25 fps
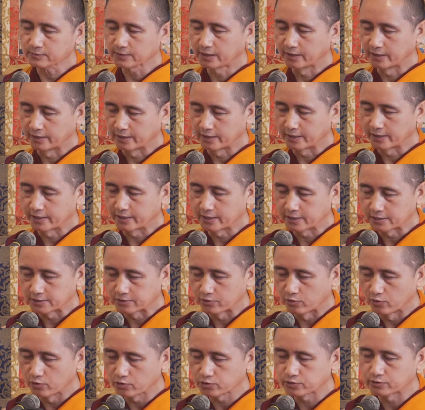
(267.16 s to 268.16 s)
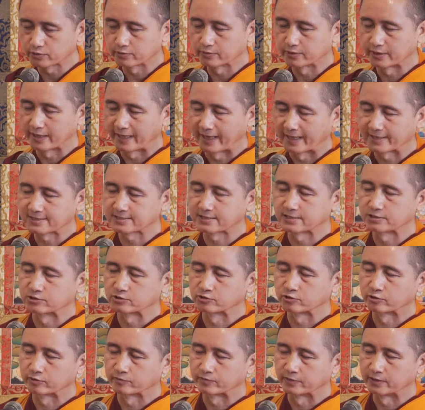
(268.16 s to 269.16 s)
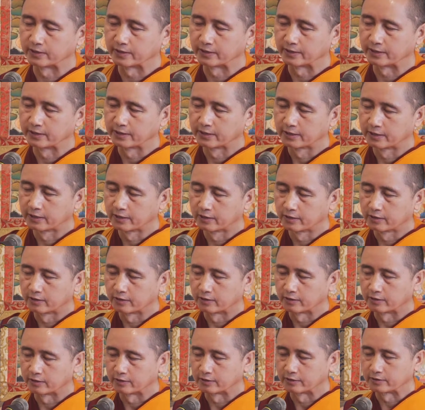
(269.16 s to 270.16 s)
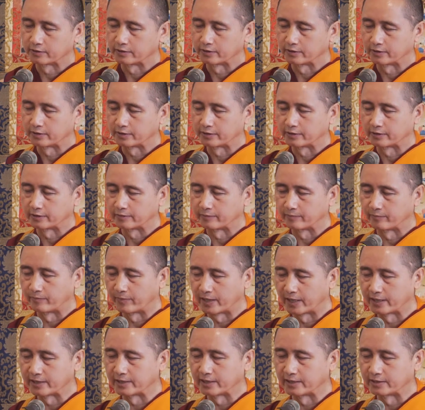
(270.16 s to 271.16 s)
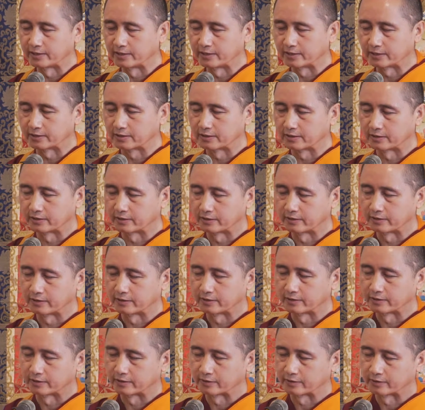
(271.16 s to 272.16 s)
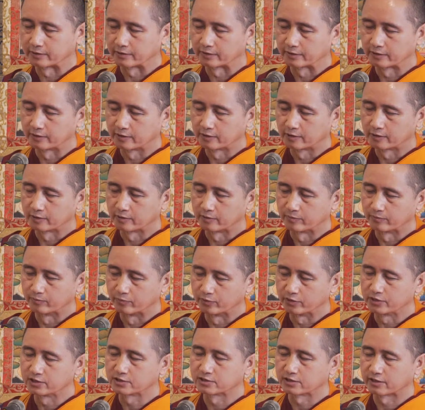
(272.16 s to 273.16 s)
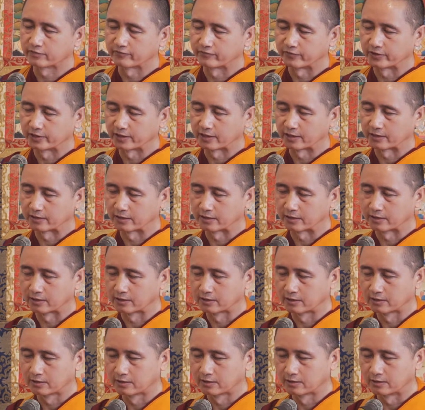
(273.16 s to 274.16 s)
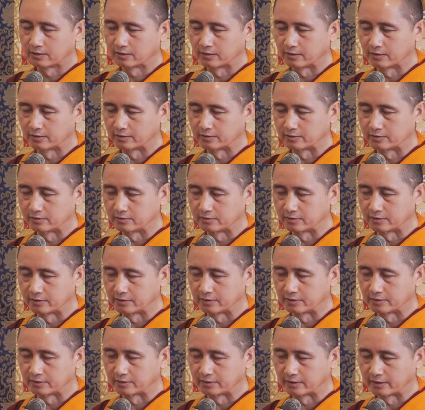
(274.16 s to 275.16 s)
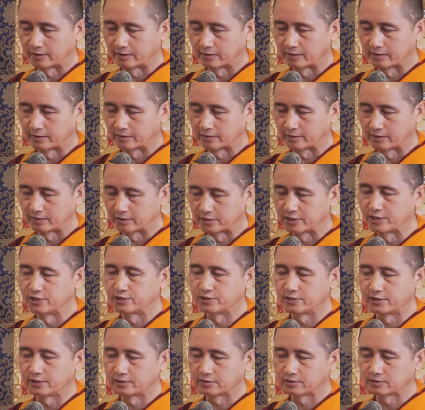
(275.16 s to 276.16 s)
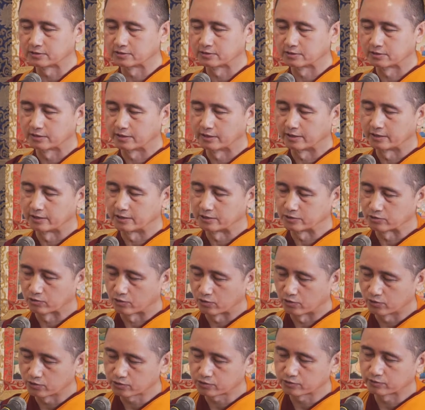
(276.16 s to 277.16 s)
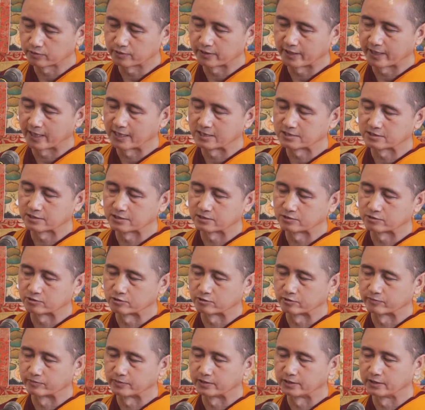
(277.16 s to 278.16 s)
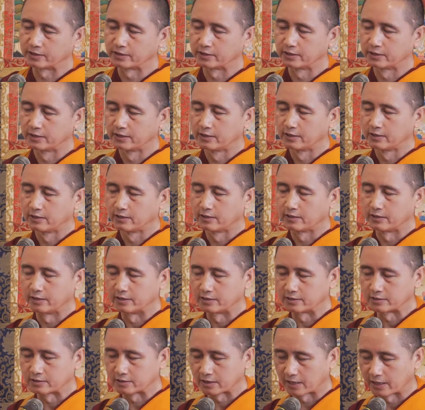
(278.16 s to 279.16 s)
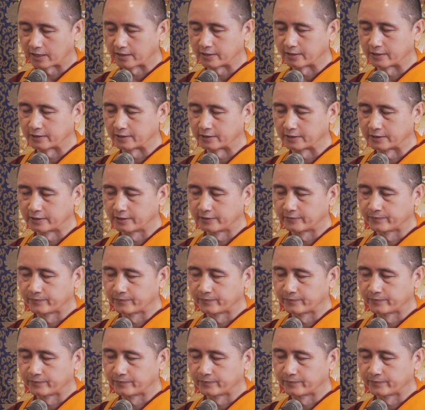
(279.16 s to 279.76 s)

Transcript: and it is also the essence of the uh, the Mayanic uh, Bodhisattvayana, uh, the uh, the teachings. It is also the essence of the entire